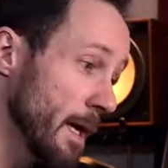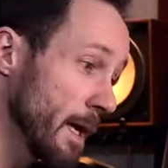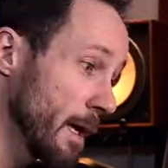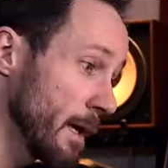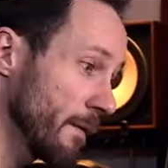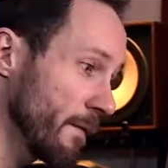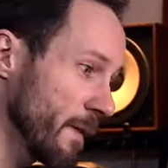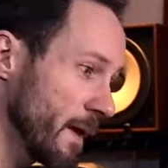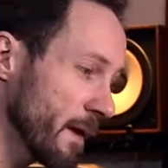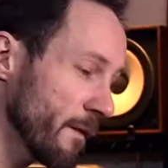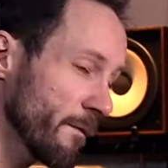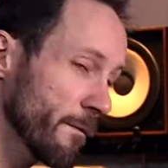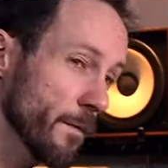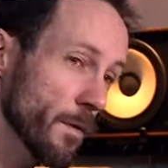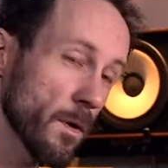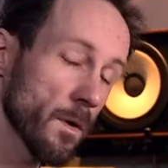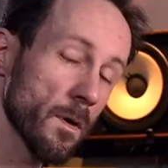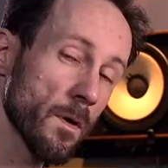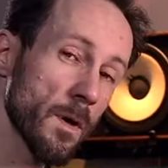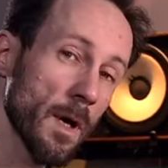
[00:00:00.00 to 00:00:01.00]
and
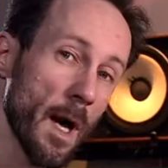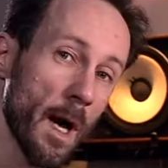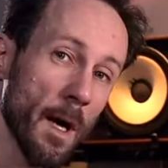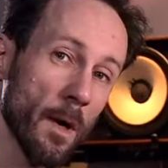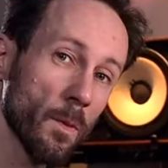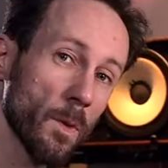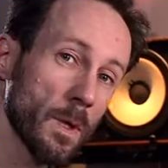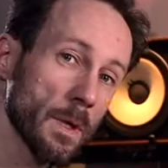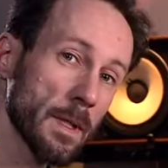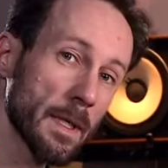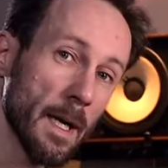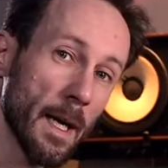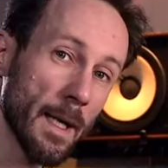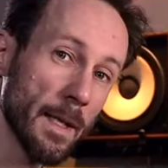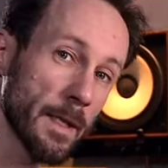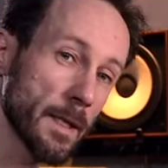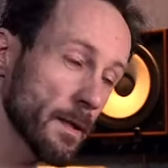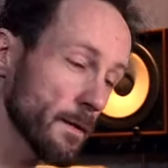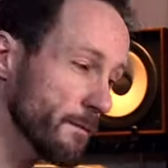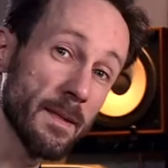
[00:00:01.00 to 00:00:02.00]
therefore I will
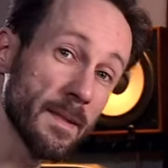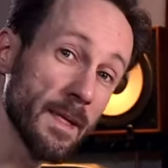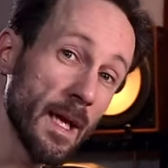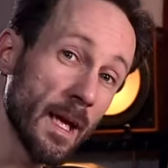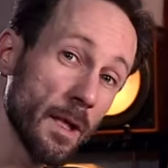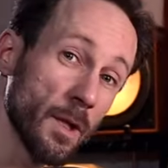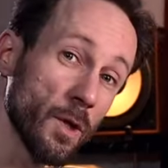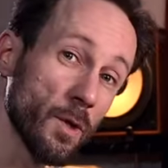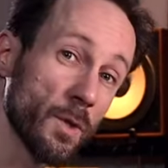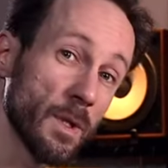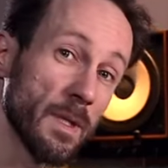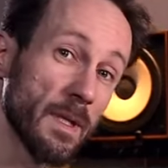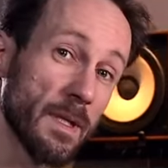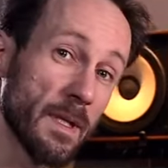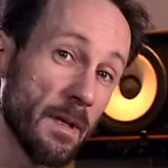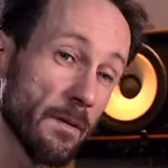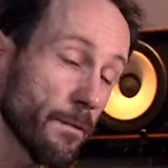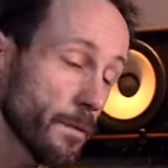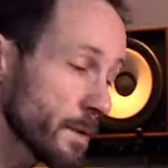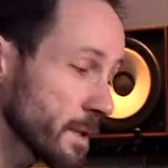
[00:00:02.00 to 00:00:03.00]
kind of tell you the
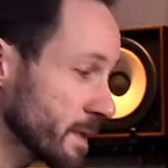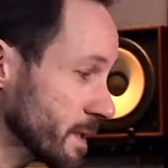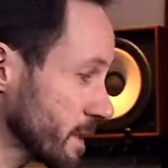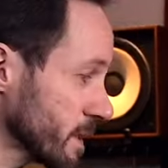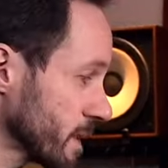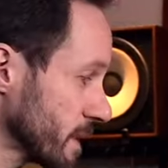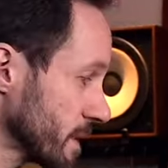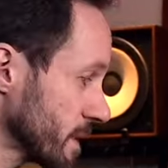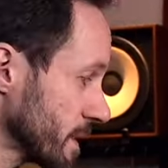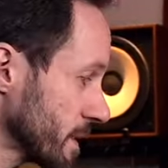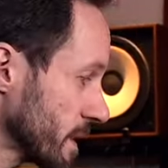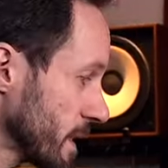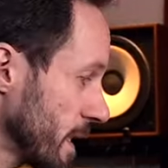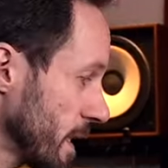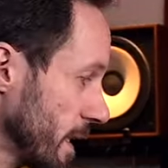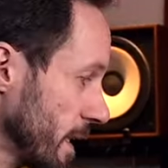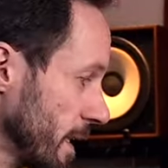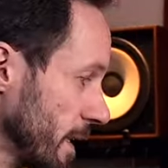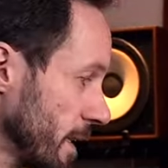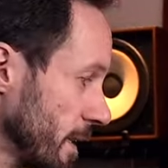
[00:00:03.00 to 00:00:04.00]
differences
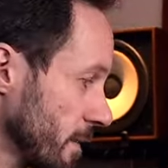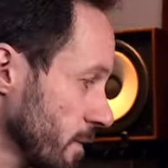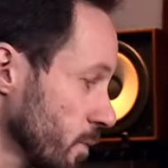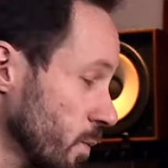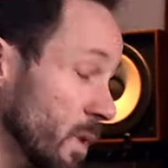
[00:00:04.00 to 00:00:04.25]
and